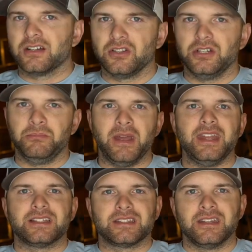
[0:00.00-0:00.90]
included
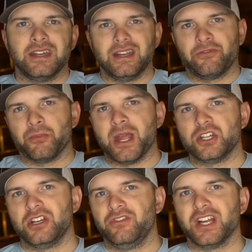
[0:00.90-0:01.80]
baits and
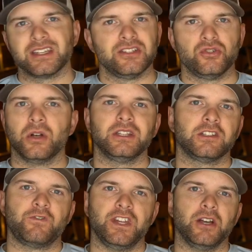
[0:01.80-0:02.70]
information. If you guys enjoyed
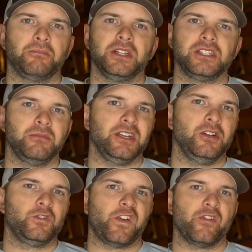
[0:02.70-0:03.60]
this video, please do me a
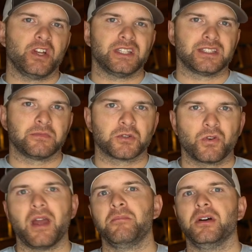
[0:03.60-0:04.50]
huge favor, hit the
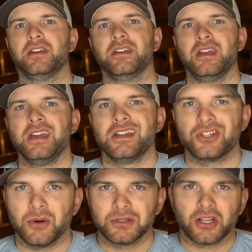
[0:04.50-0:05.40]
subscribe button,
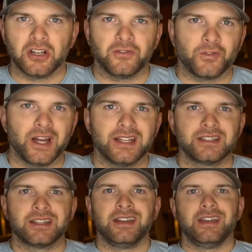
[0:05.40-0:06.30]
share it with all your
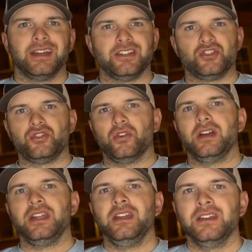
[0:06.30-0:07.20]
friends.
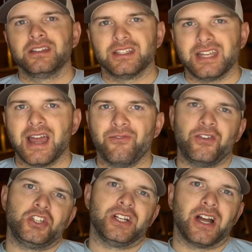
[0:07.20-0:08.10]
Enjoy the time
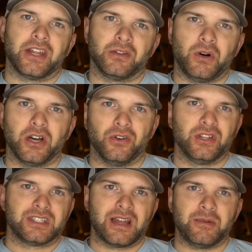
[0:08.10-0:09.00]
fishing out on the water
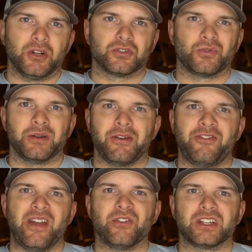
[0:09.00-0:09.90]
this time of year. It's one of my
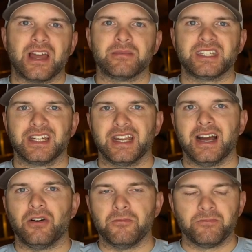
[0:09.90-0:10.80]
favorite times to get
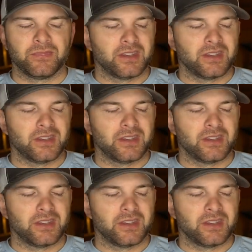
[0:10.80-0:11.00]
out.